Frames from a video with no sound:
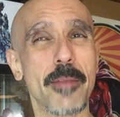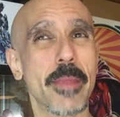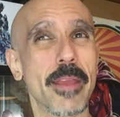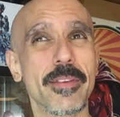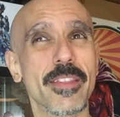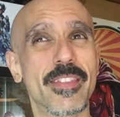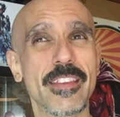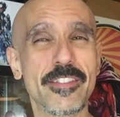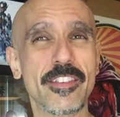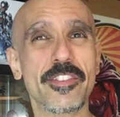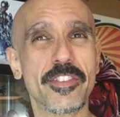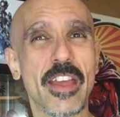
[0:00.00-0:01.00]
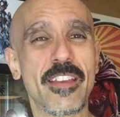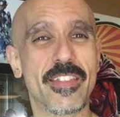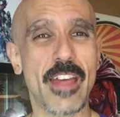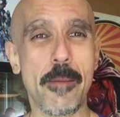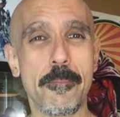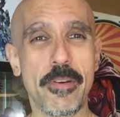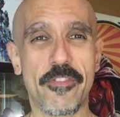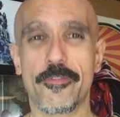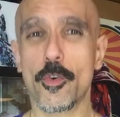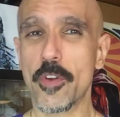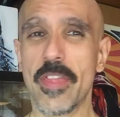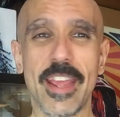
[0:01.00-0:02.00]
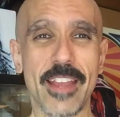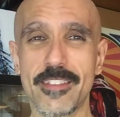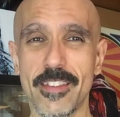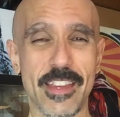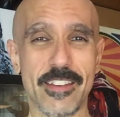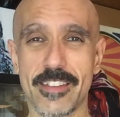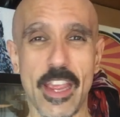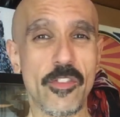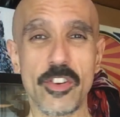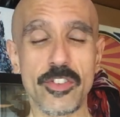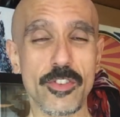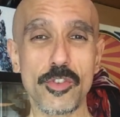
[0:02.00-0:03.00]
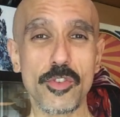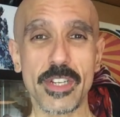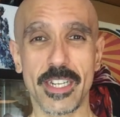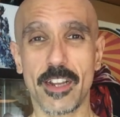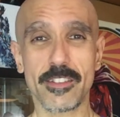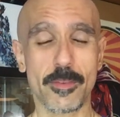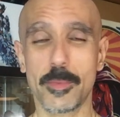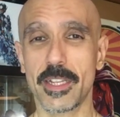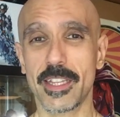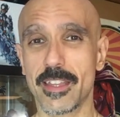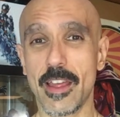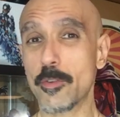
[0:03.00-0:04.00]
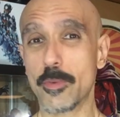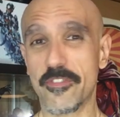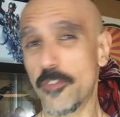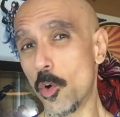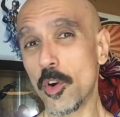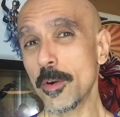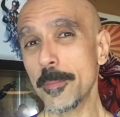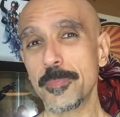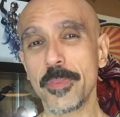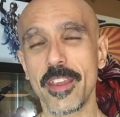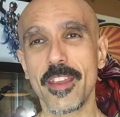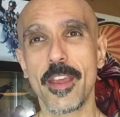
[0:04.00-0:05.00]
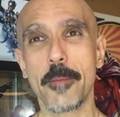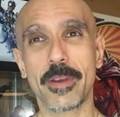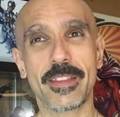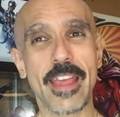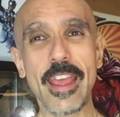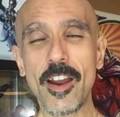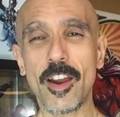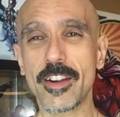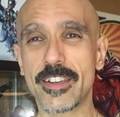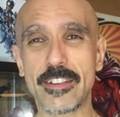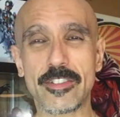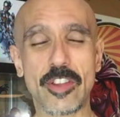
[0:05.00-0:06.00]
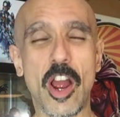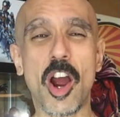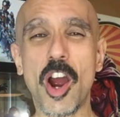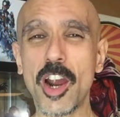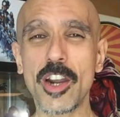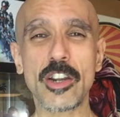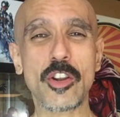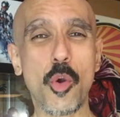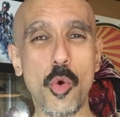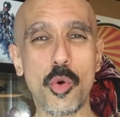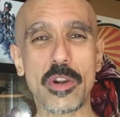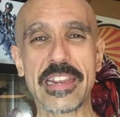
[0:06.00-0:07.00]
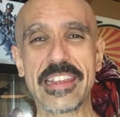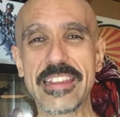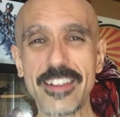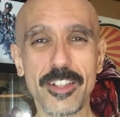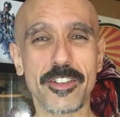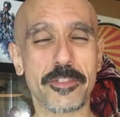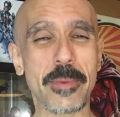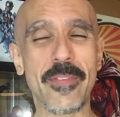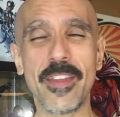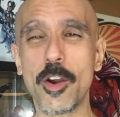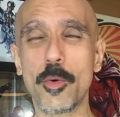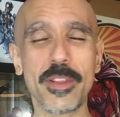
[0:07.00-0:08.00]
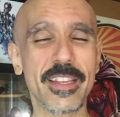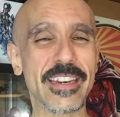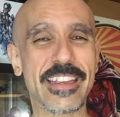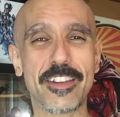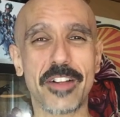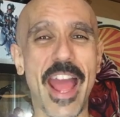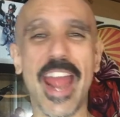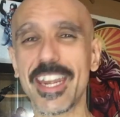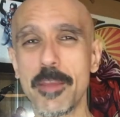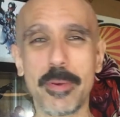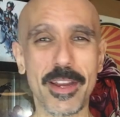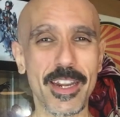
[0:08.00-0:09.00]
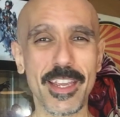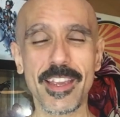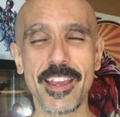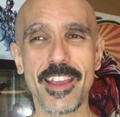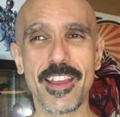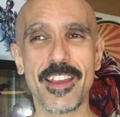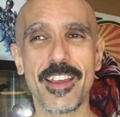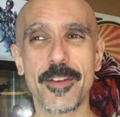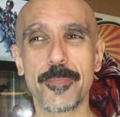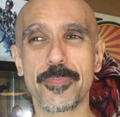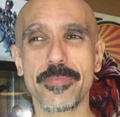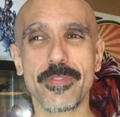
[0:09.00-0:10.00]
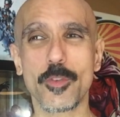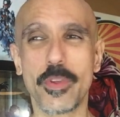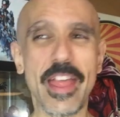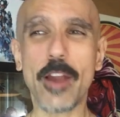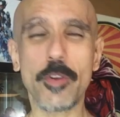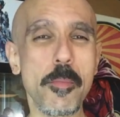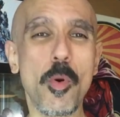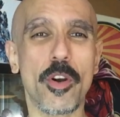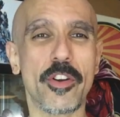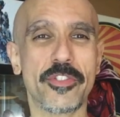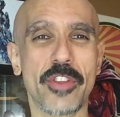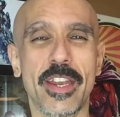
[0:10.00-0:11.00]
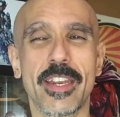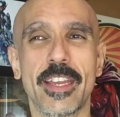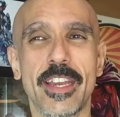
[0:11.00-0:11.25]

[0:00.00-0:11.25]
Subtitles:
maybe this is like them before they get to the Xavier school and ultimately then reform. But they are just hardcore killers, man. They are willing to kill anybody without remorse. And